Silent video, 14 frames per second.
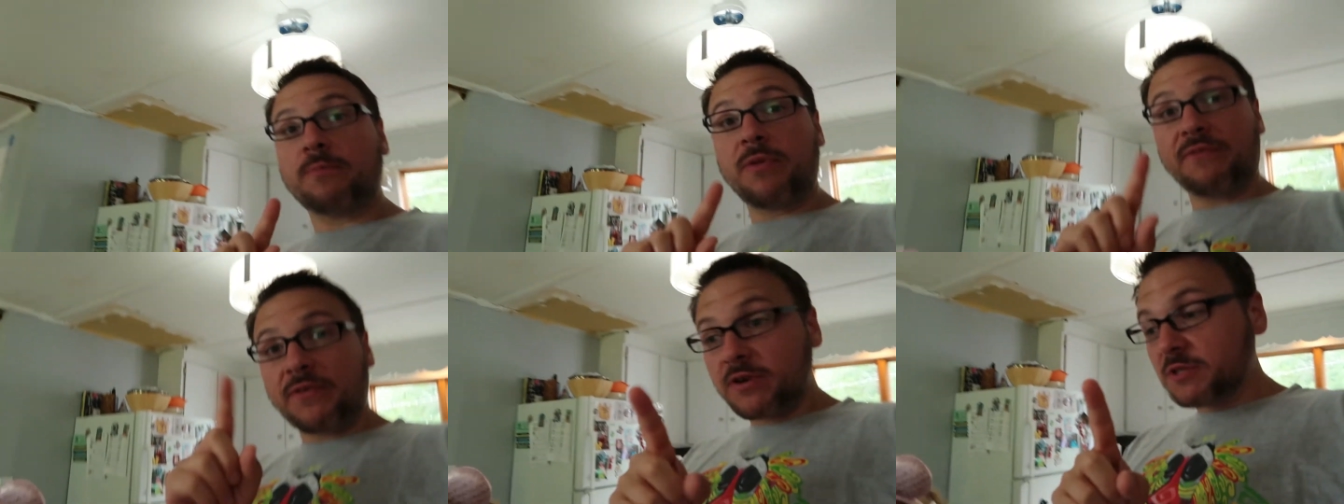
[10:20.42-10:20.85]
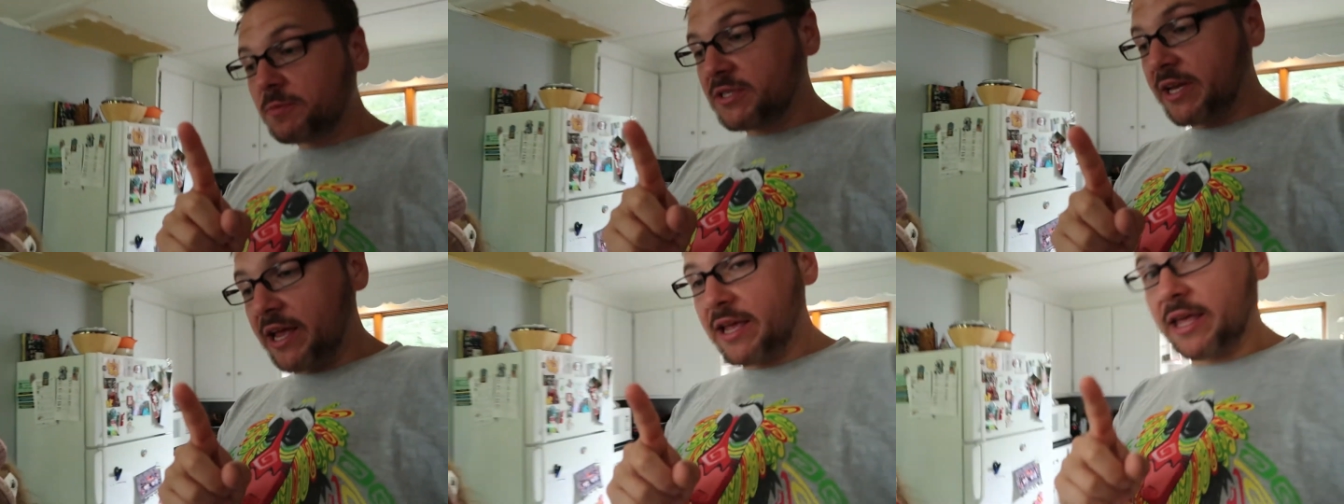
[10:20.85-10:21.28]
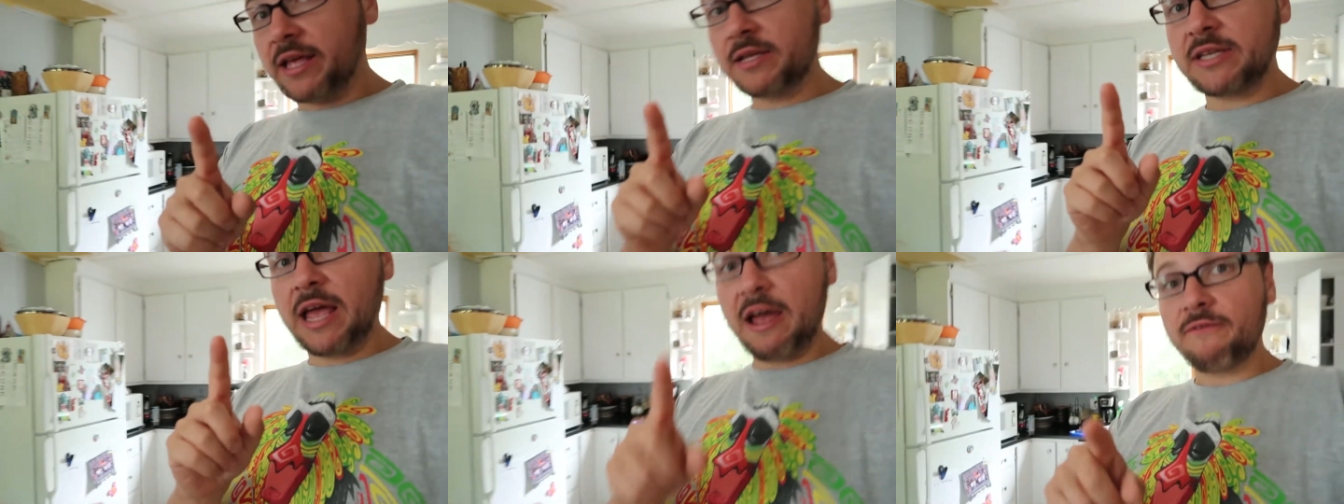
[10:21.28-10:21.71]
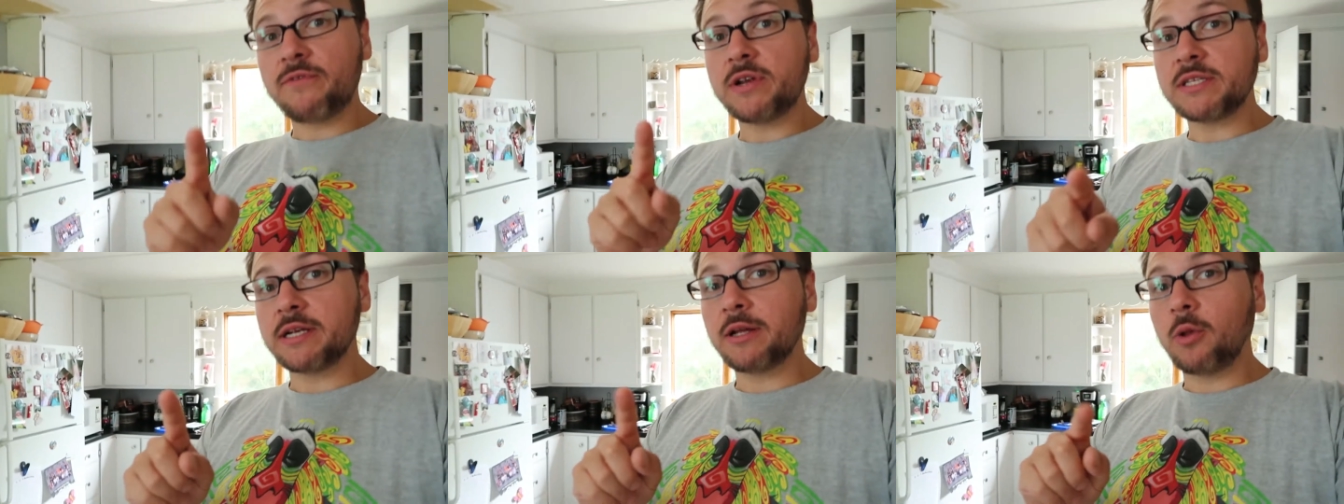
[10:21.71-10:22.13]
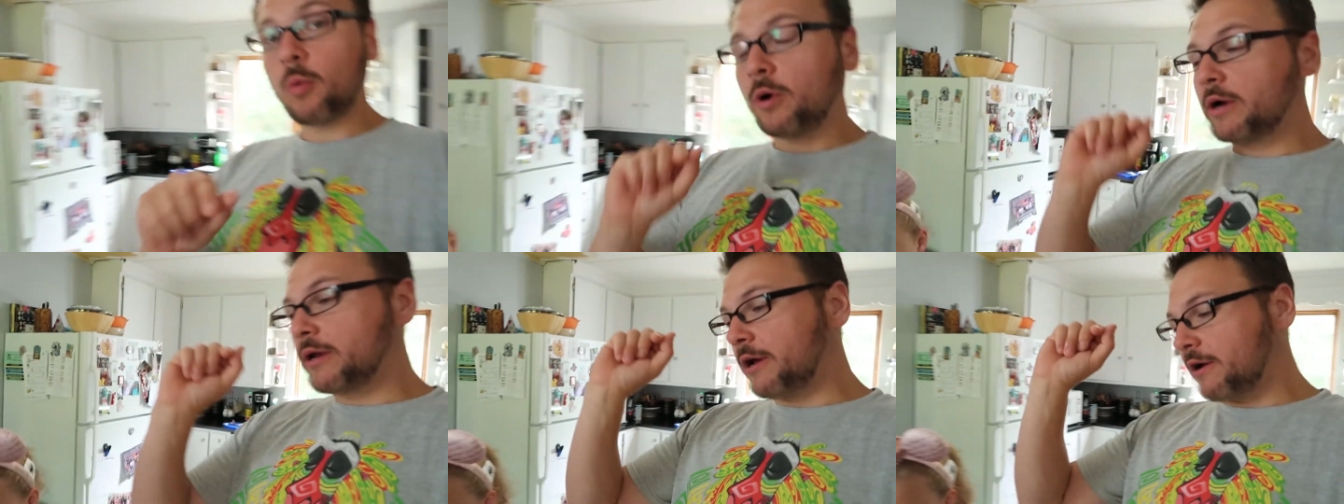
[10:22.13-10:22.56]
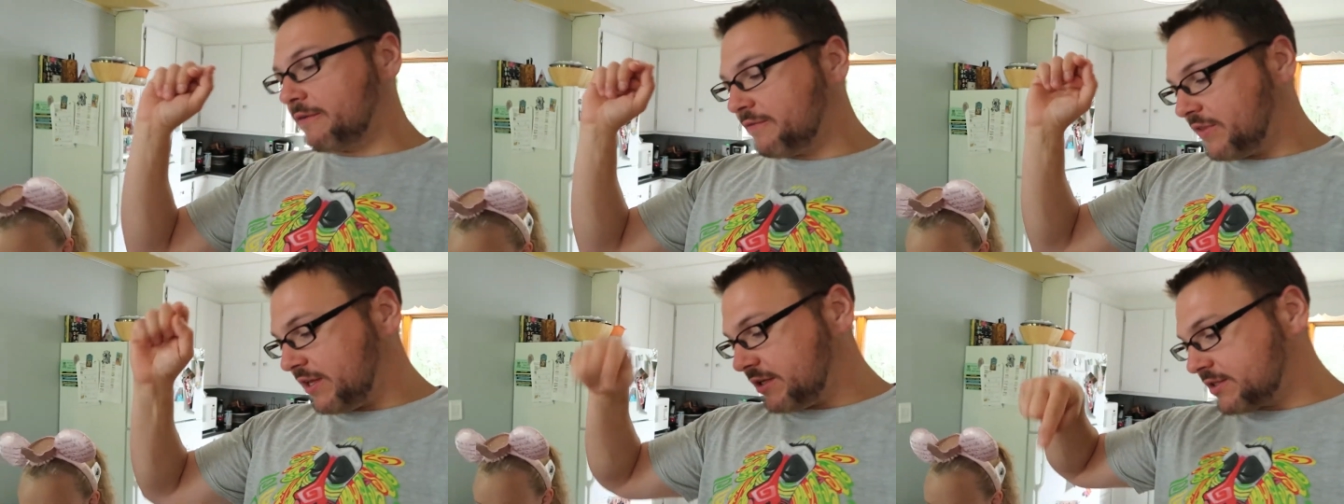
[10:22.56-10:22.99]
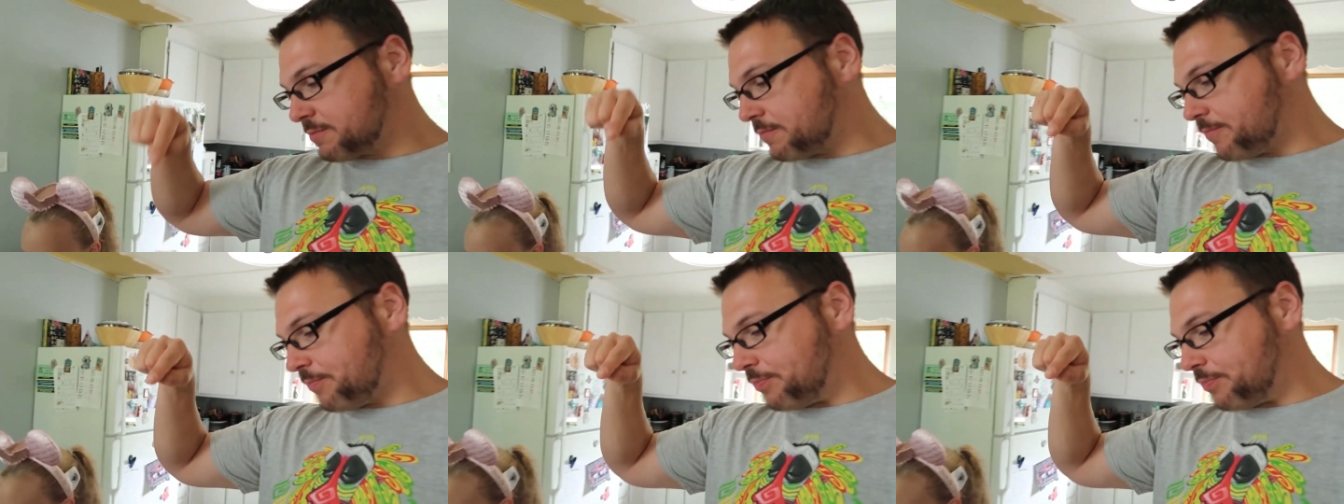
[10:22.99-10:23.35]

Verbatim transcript: the first mistake is every single one of these